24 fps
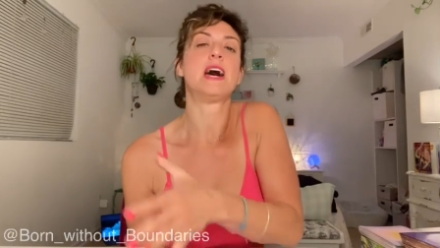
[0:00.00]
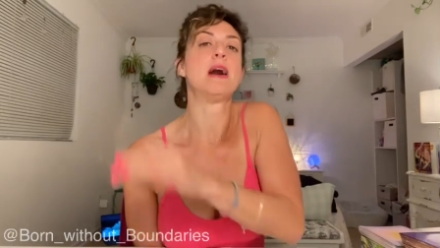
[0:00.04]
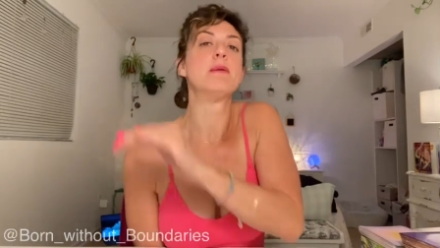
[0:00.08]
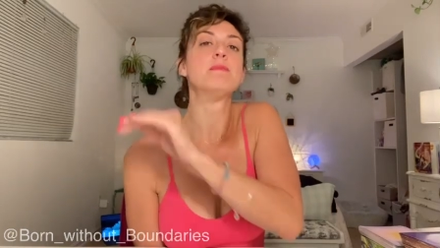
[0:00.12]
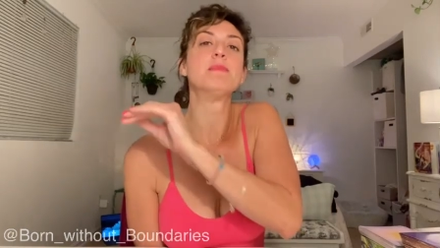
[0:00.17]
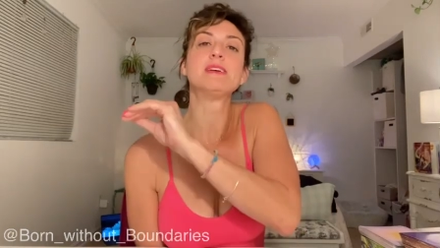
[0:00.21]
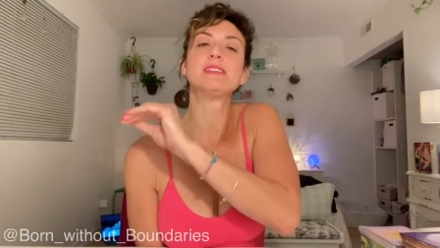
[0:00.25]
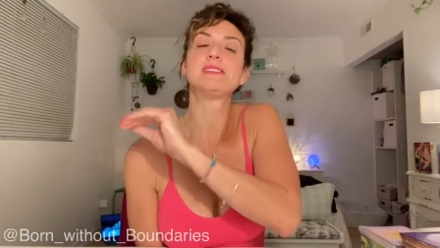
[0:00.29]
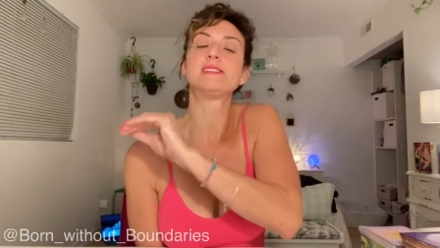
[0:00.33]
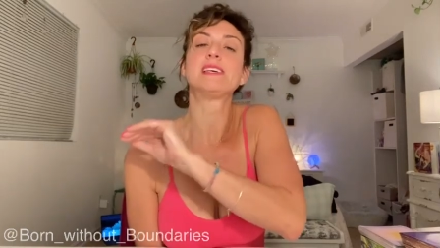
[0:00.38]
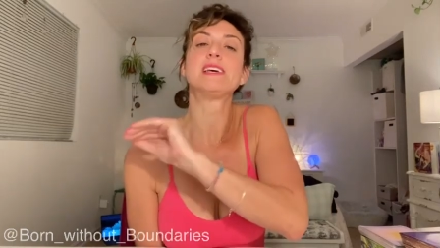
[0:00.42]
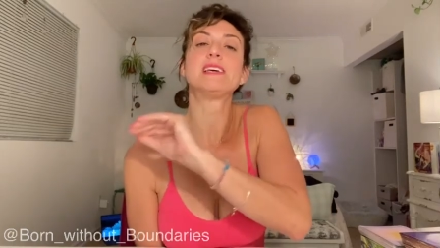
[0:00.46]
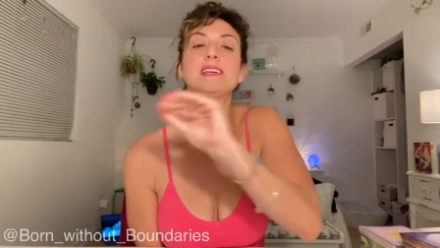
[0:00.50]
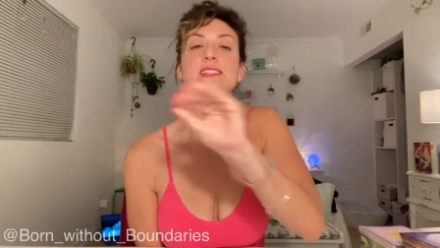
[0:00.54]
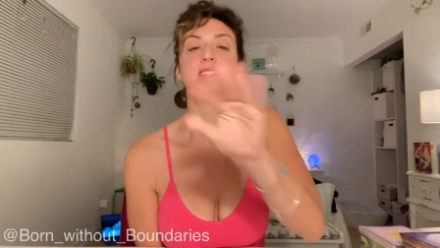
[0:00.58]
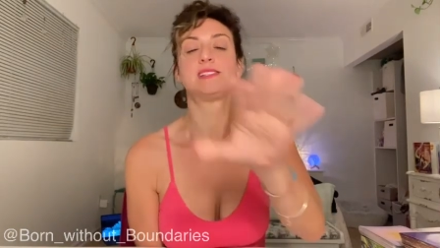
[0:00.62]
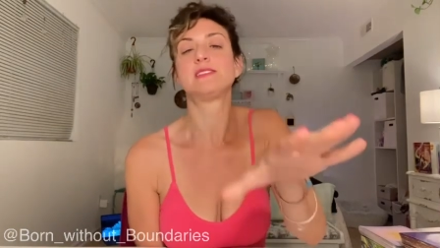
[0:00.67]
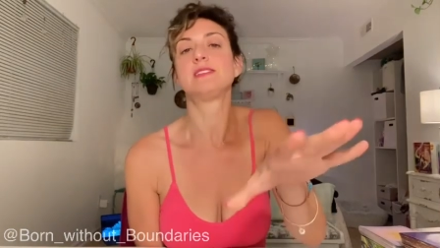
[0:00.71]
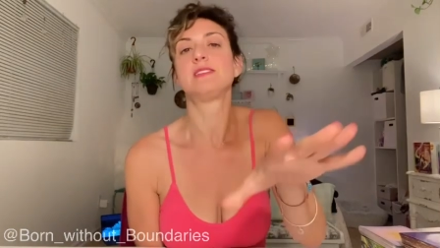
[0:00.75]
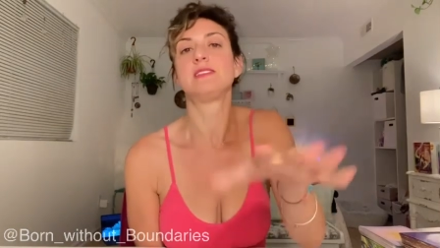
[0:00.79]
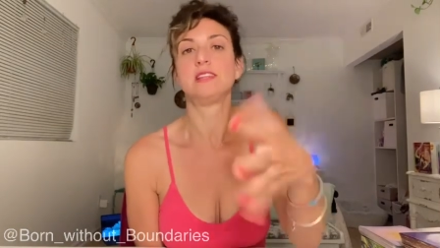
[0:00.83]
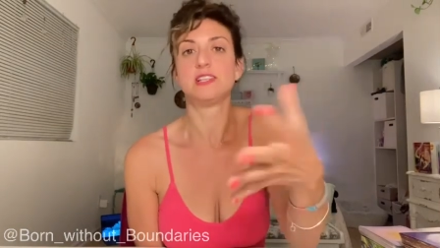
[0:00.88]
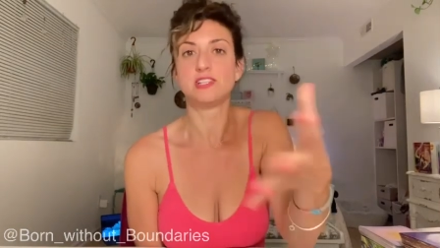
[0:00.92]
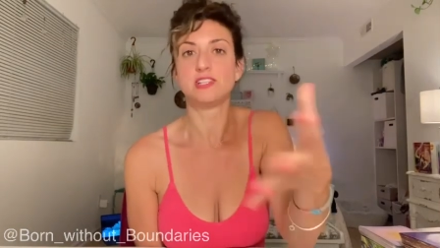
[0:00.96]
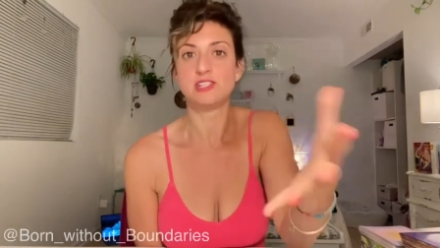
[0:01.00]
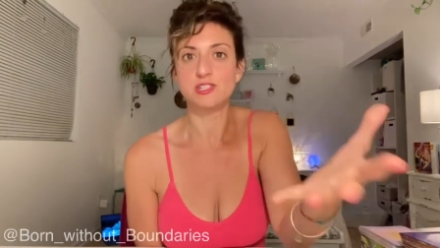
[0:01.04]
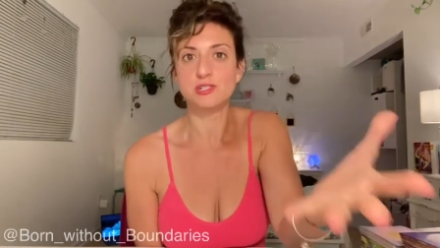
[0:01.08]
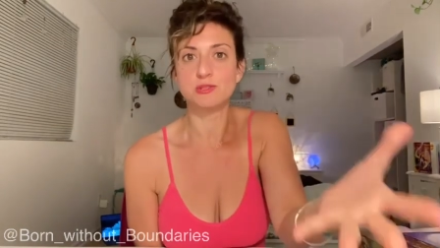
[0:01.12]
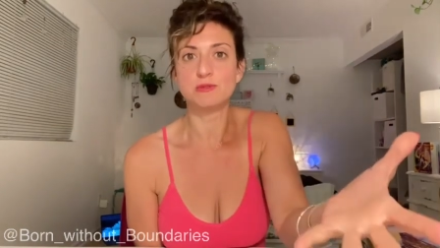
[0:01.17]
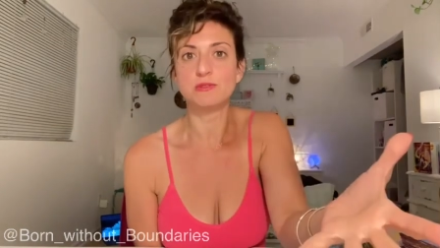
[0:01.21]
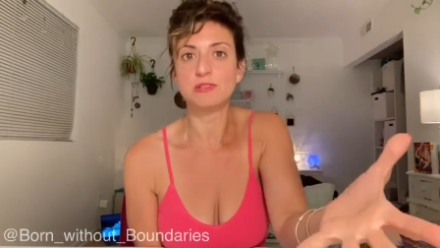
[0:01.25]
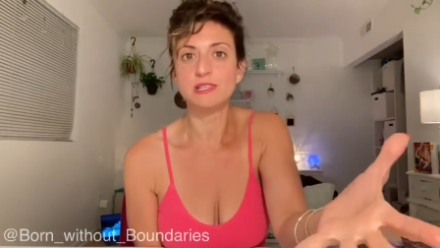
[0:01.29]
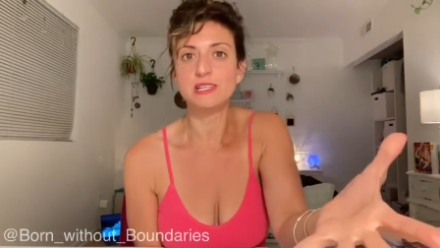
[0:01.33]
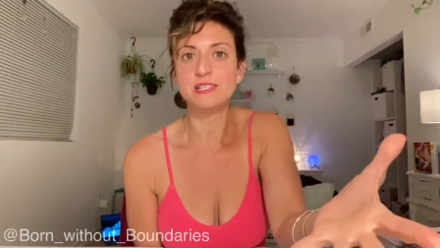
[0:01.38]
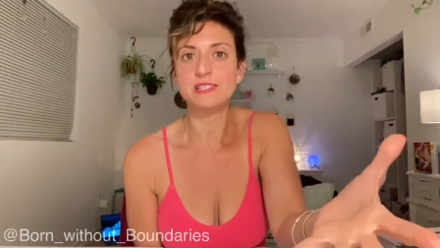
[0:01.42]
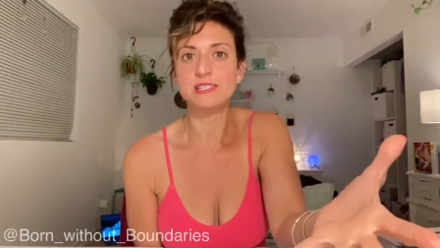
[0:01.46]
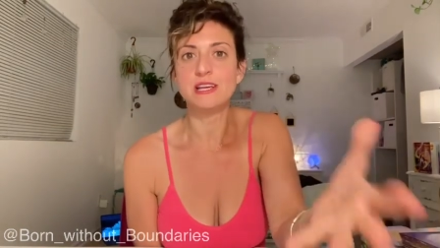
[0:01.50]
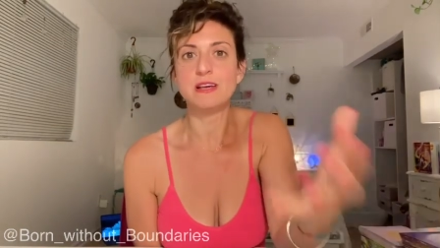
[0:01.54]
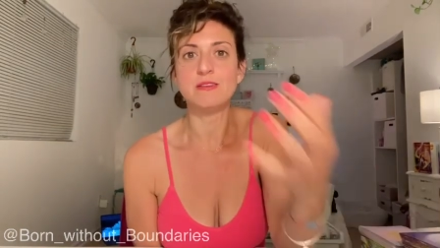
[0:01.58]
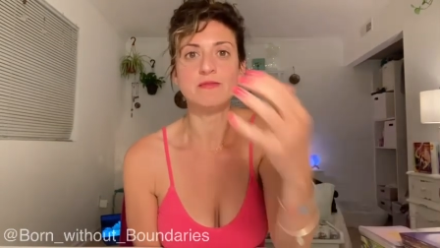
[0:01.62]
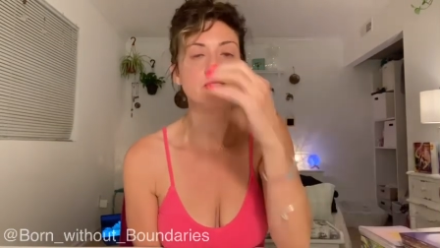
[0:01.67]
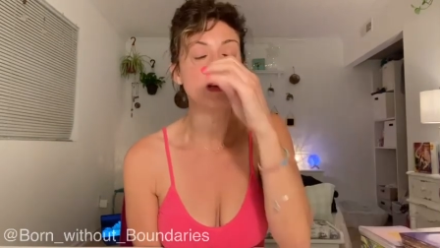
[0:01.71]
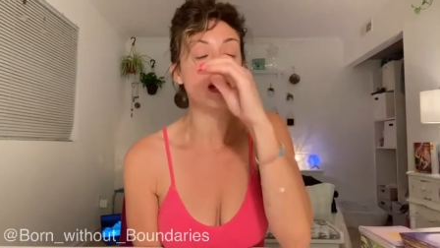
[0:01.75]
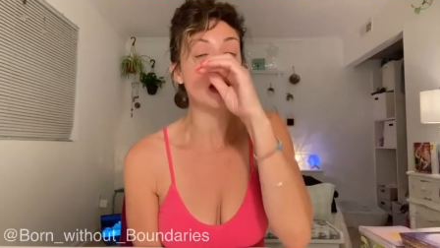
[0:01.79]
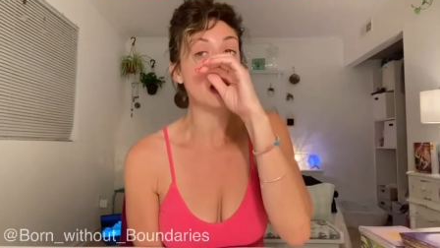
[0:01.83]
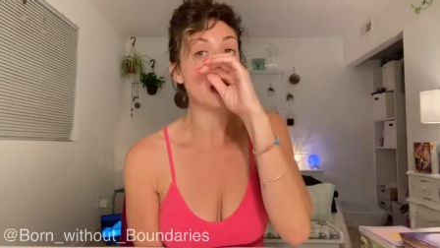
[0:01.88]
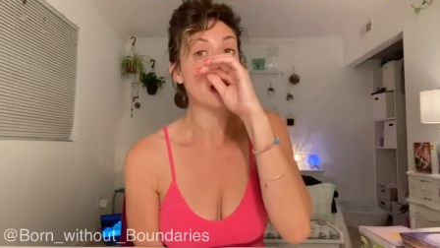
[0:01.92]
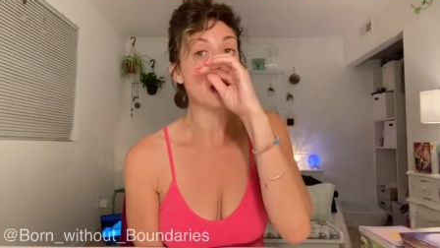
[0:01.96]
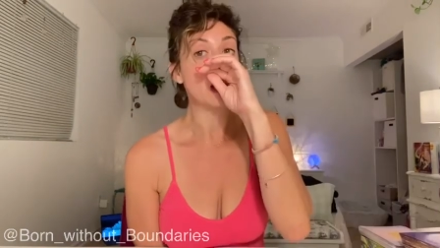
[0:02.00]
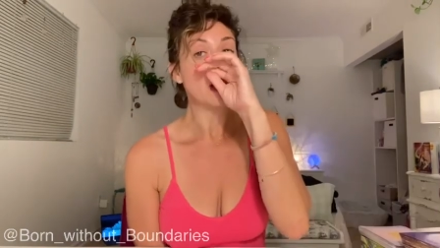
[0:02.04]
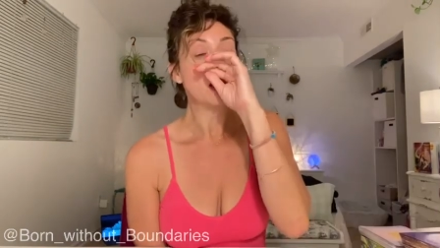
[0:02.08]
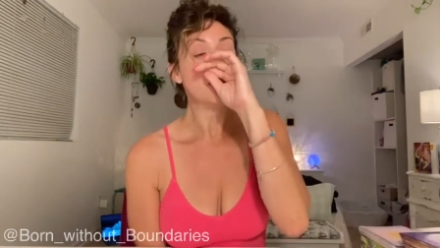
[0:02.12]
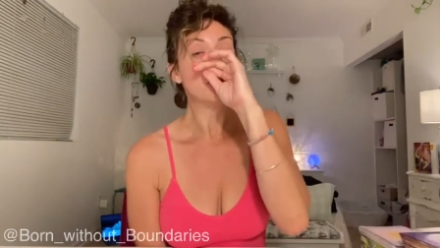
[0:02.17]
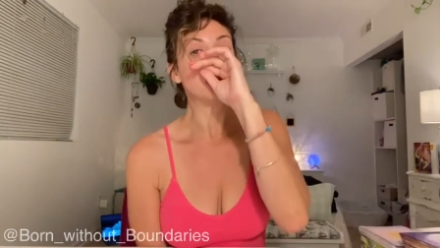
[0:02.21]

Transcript: I'm not saying it's literally D M V,